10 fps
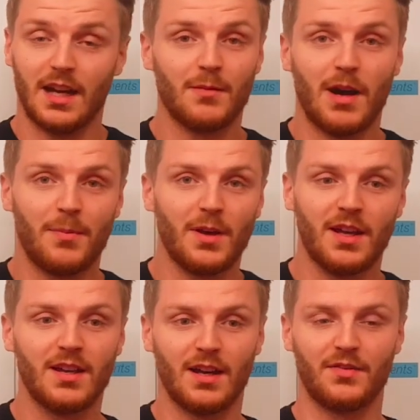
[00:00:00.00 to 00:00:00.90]
Yeah, I'm happy.
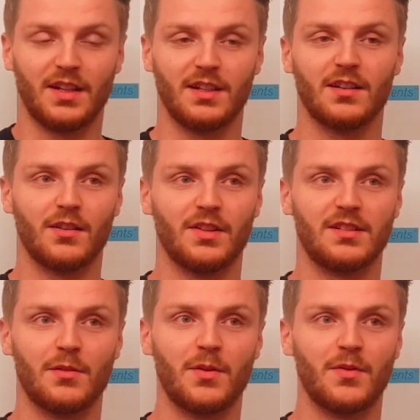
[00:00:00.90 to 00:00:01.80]
I think
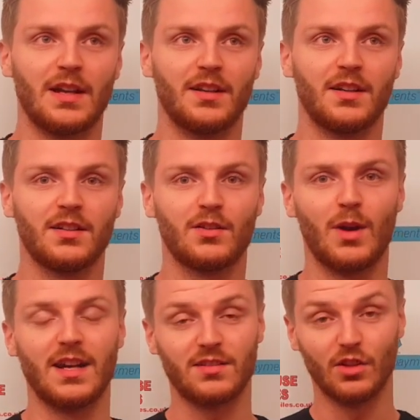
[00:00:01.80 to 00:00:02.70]
obviously we've had
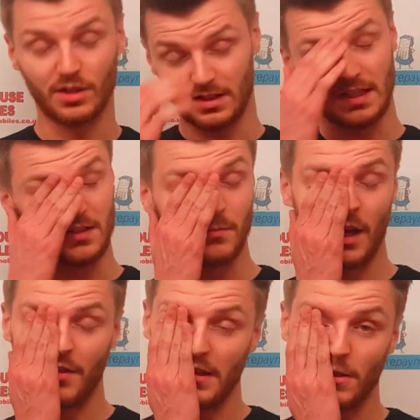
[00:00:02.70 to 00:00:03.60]
quite a slow season, but I
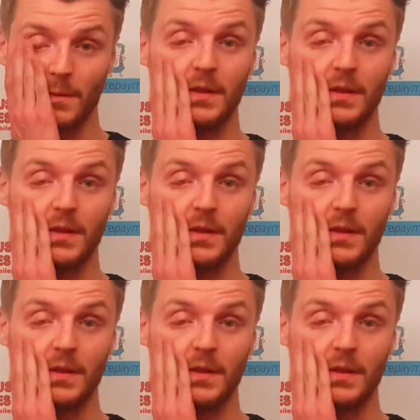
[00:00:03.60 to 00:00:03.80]
think